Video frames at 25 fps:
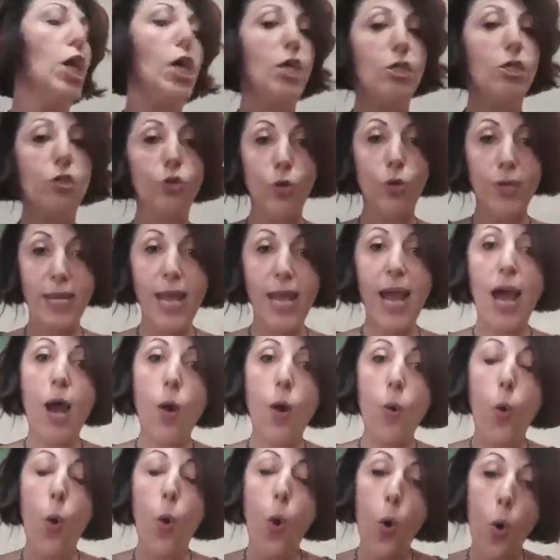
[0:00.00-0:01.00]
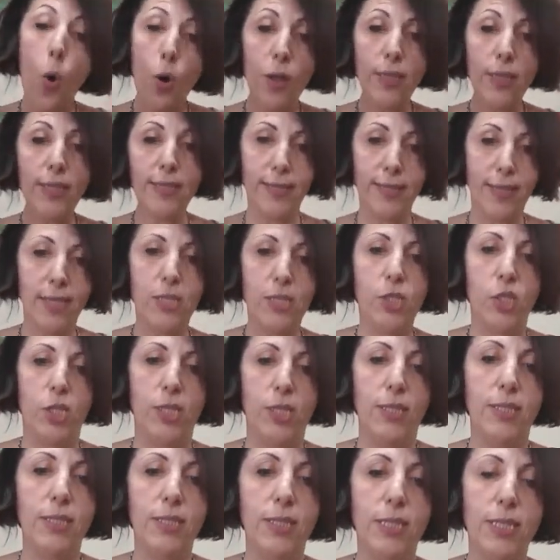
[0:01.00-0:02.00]
So now all the
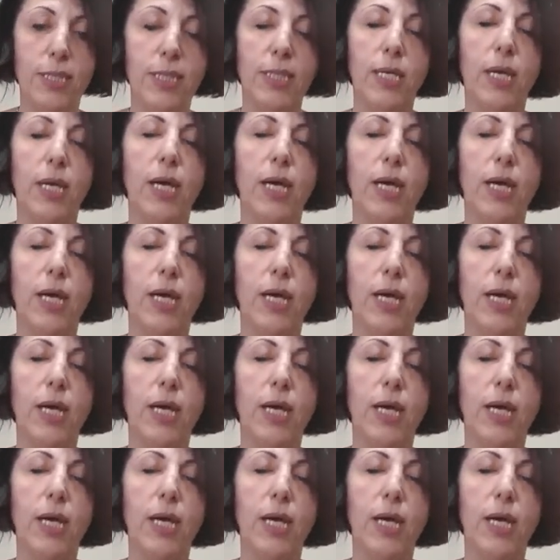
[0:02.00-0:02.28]
legends,